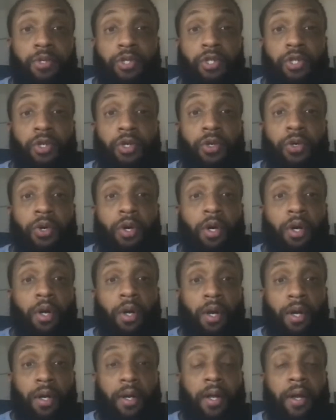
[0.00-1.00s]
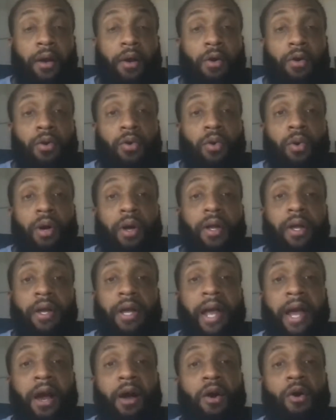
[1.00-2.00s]
to you. Now,
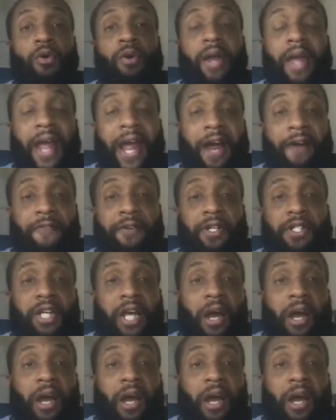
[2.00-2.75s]
how on average,